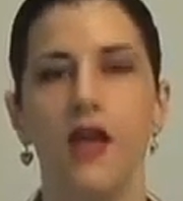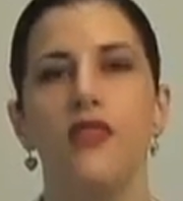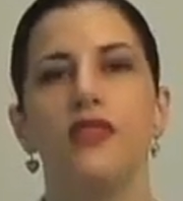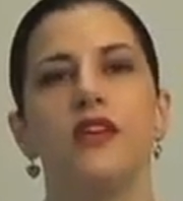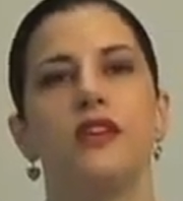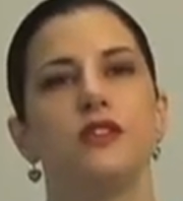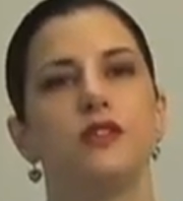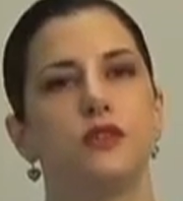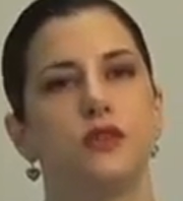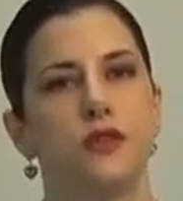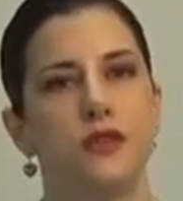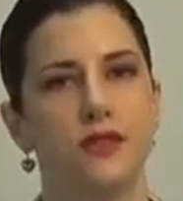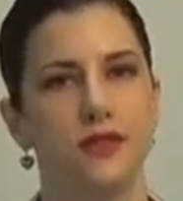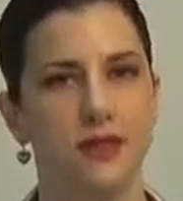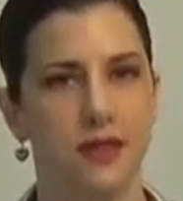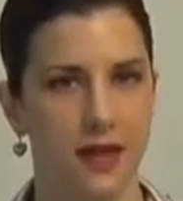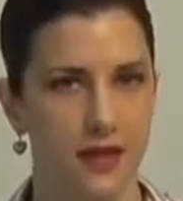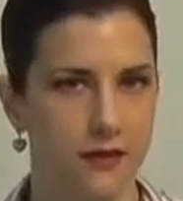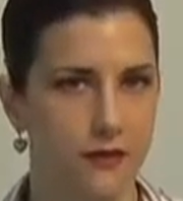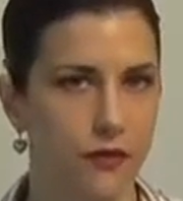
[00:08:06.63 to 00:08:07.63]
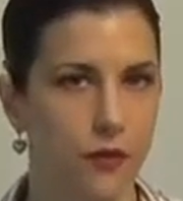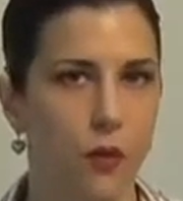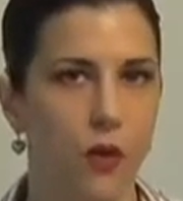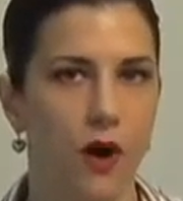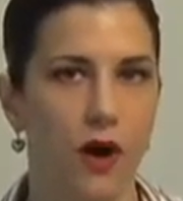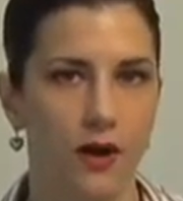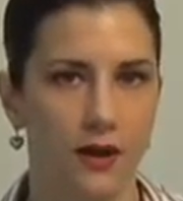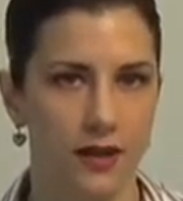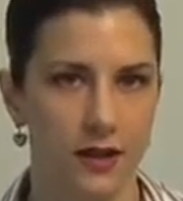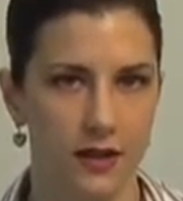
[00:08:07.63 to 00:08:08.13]
that you're safe
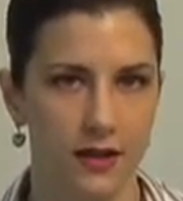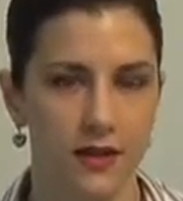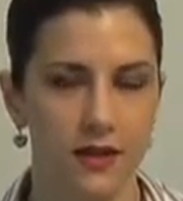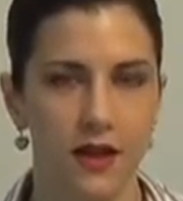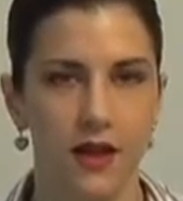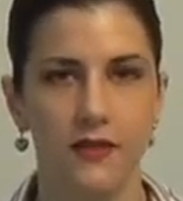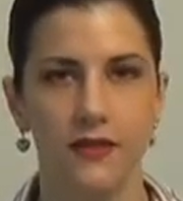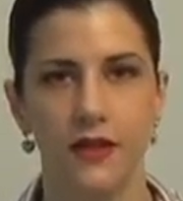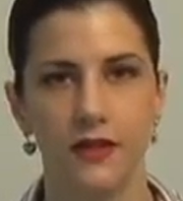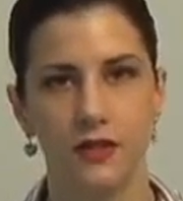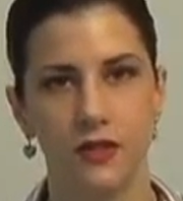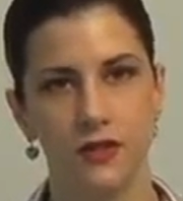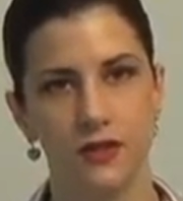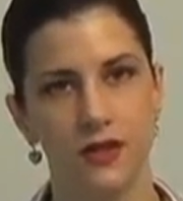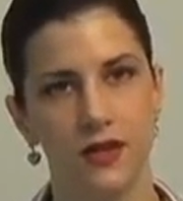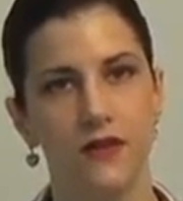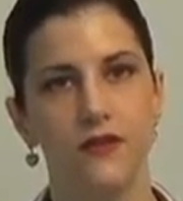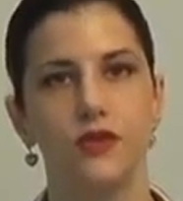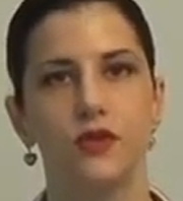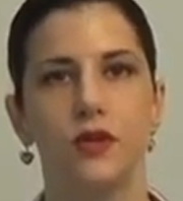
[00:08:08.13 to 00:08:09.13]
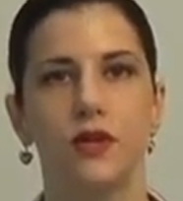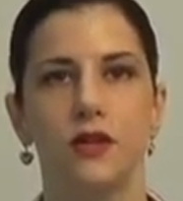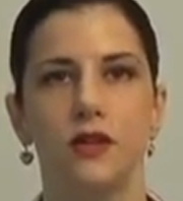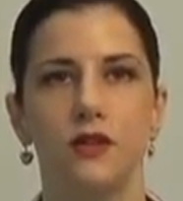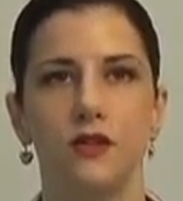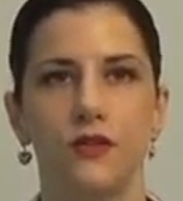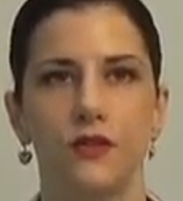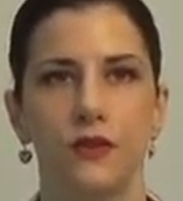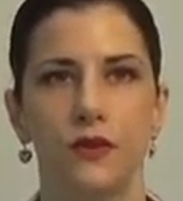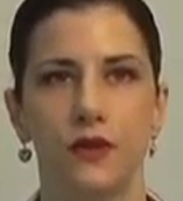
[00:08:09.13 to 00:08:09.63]
walking, and that you're safe
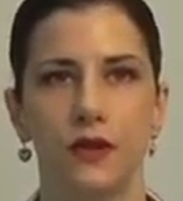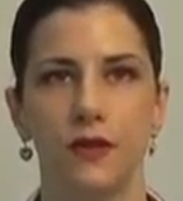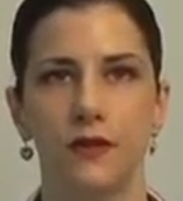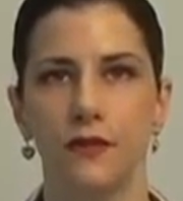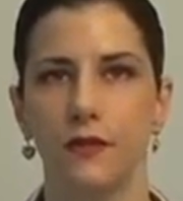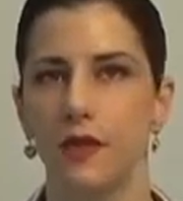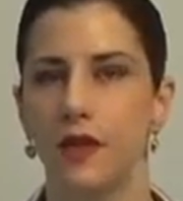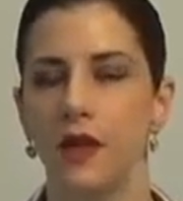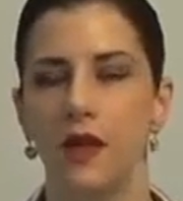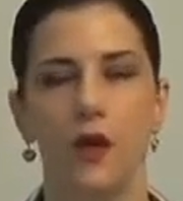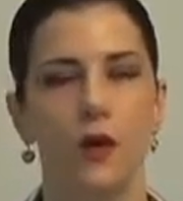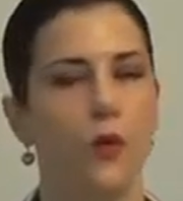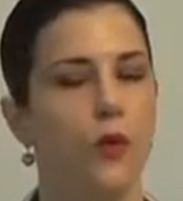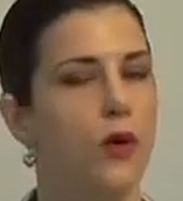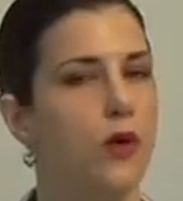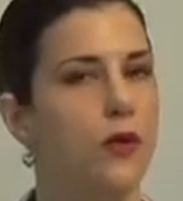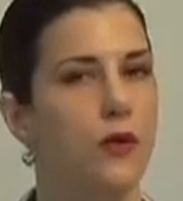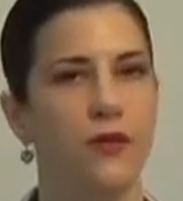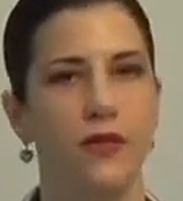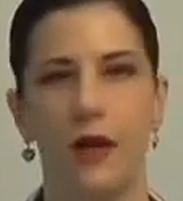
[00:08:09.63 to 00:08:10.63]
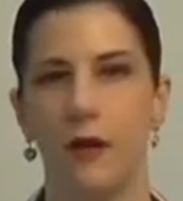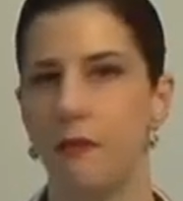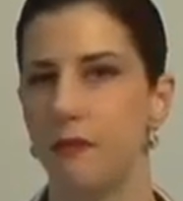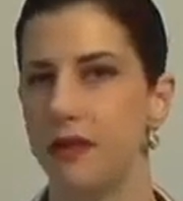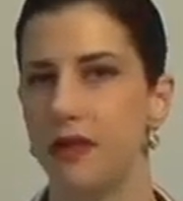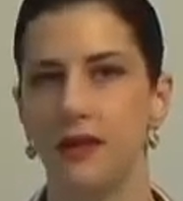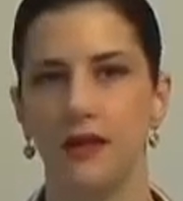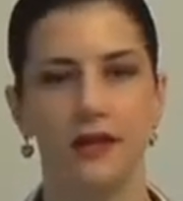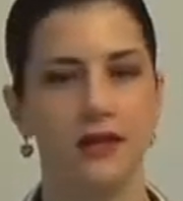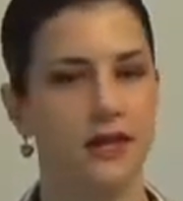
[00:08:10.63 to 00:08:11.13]
transferring, whether that
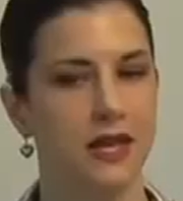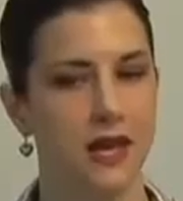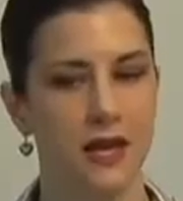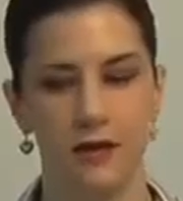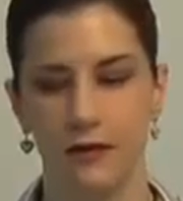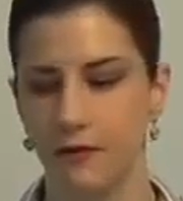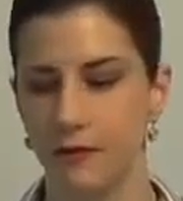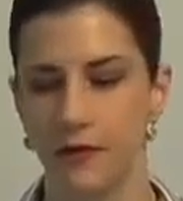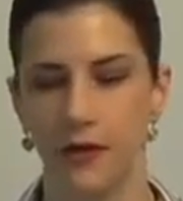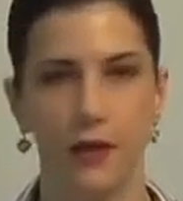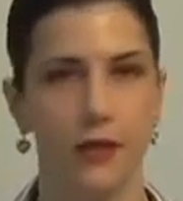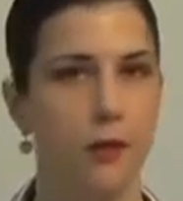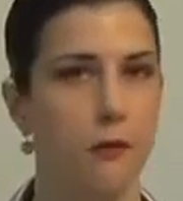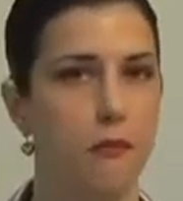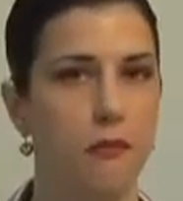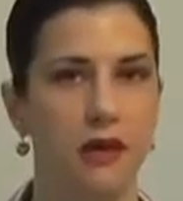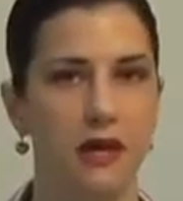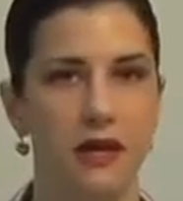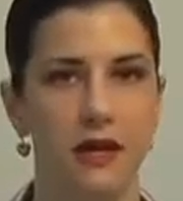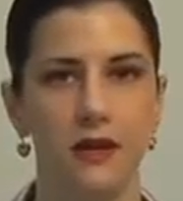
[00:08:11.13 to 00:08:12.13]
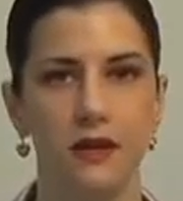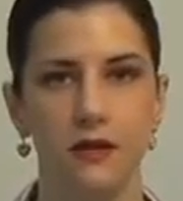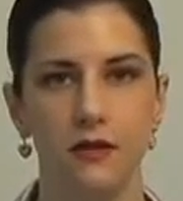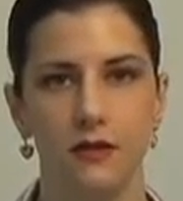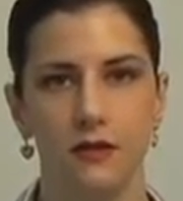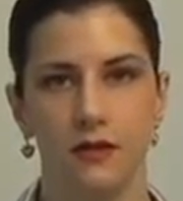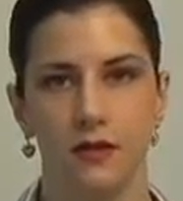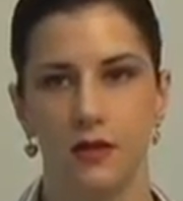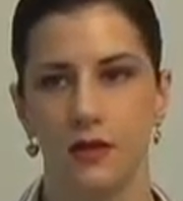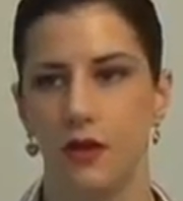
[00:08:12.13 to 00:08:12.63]
be, again, the bed,
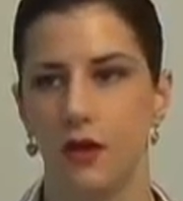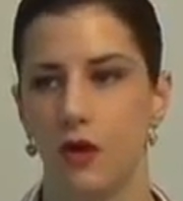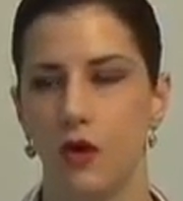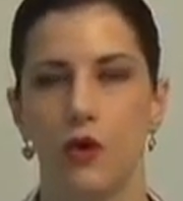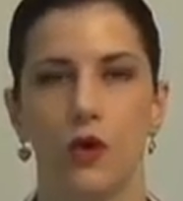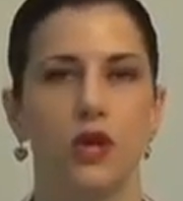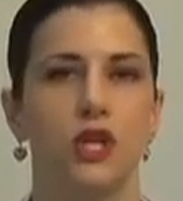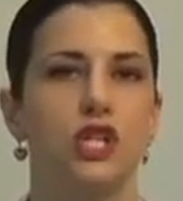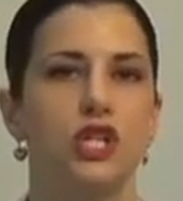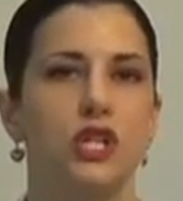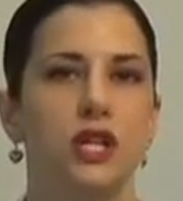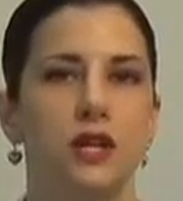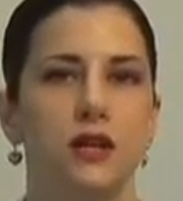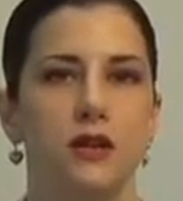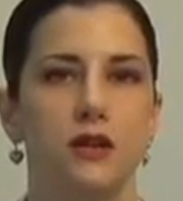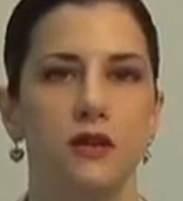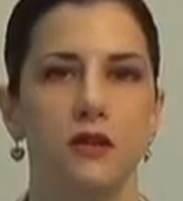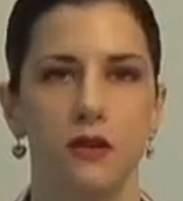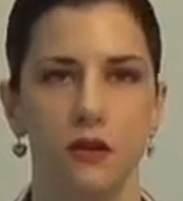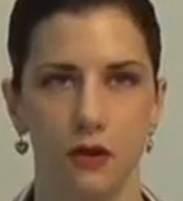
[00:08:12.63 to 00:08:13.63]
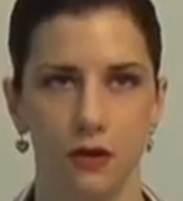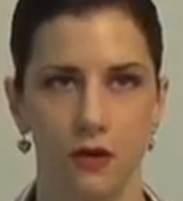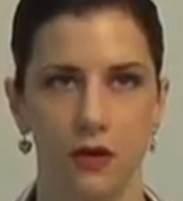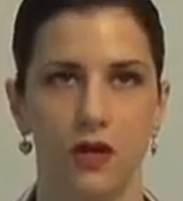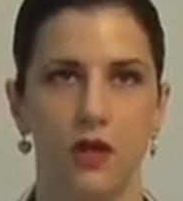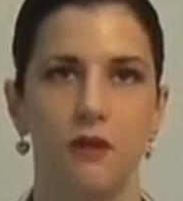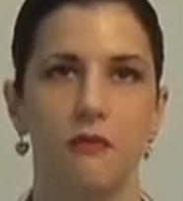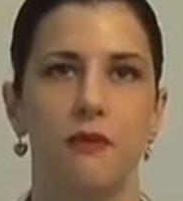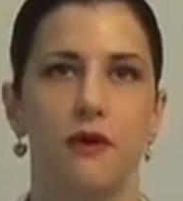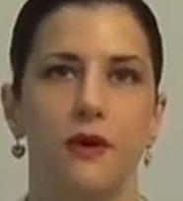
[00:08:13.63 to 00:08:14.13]
or a chair, or a
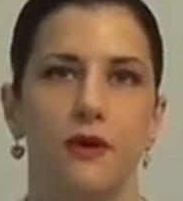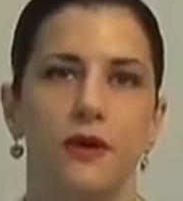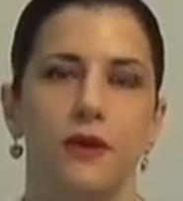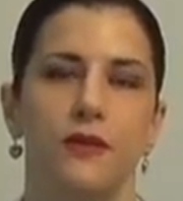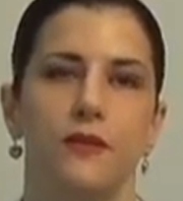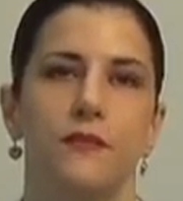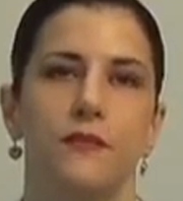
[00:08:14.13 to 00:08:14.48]
commode.